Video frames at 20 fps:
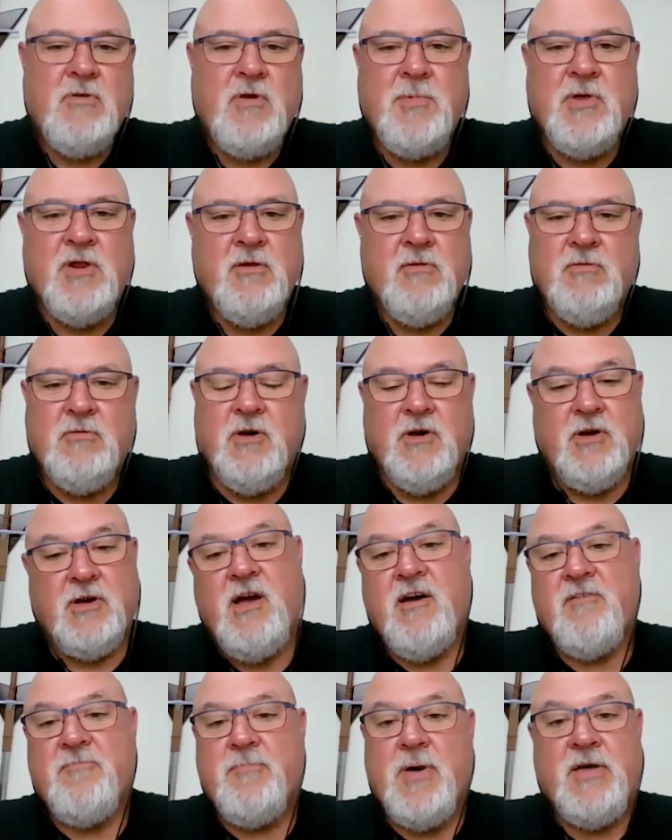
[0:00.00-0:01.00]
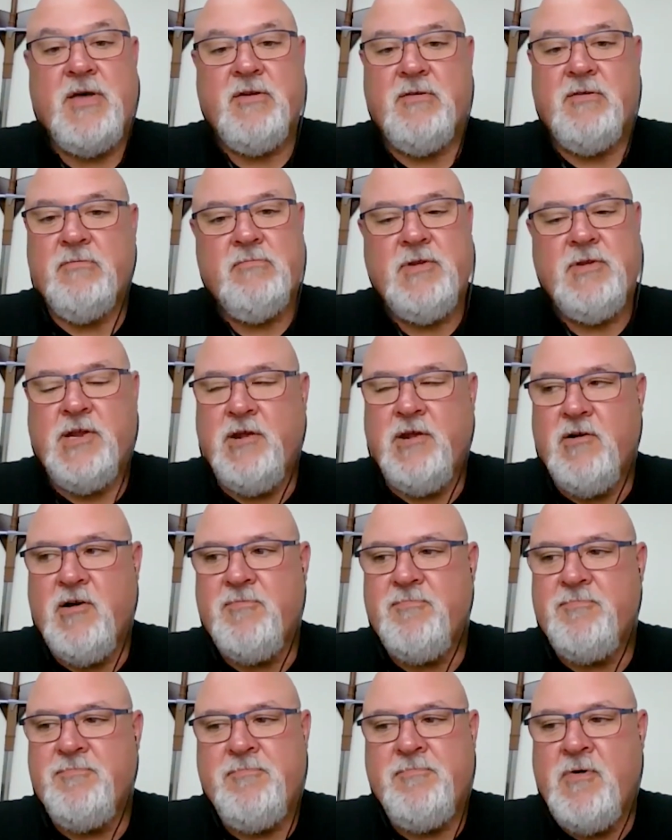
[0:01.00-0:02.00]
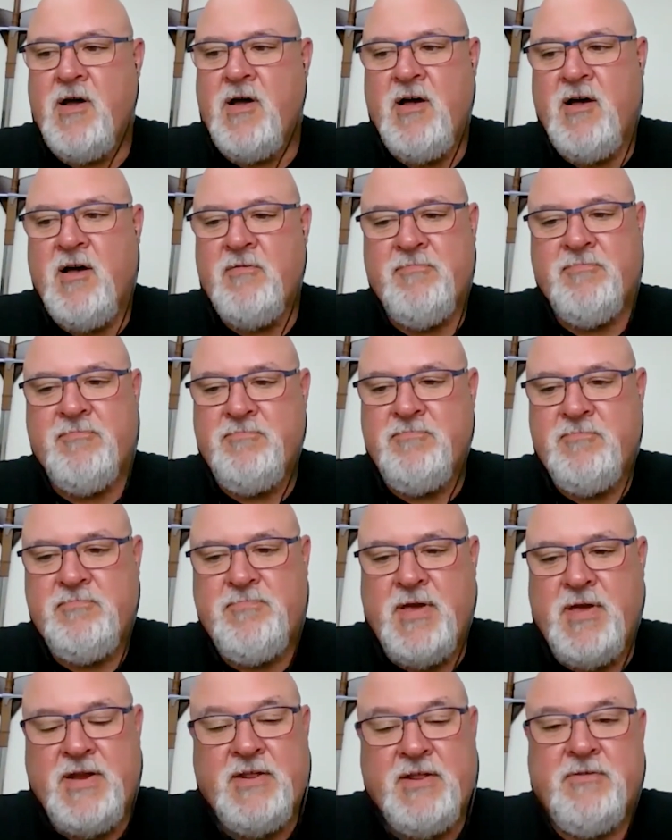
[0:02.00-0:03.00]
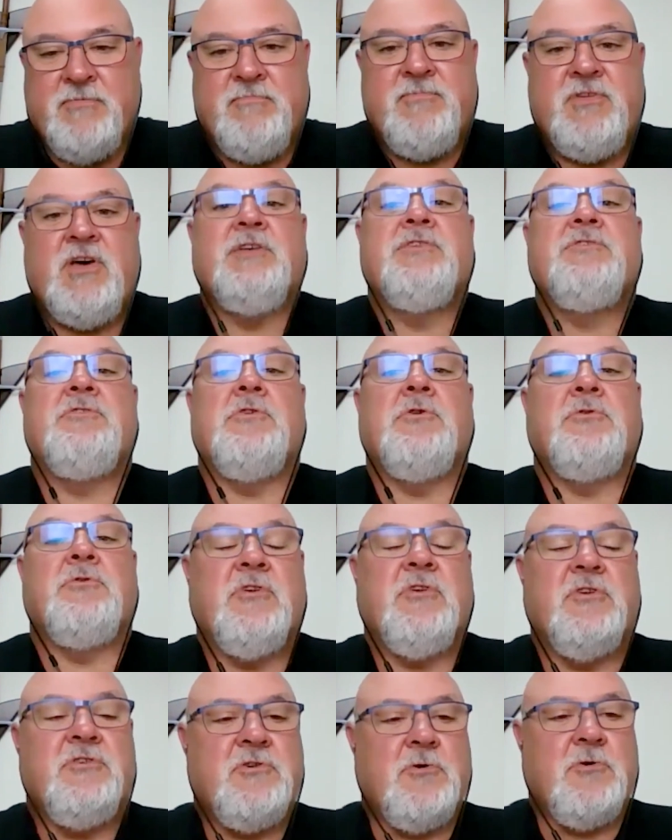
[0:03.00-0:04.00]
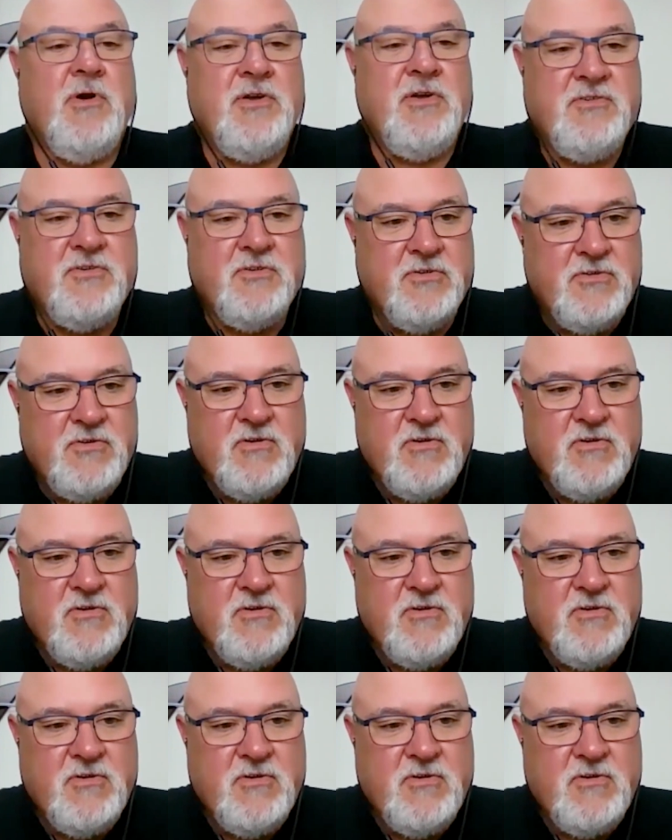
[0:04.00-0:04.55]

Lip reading: mean, look, I've been, been in tons of those situations,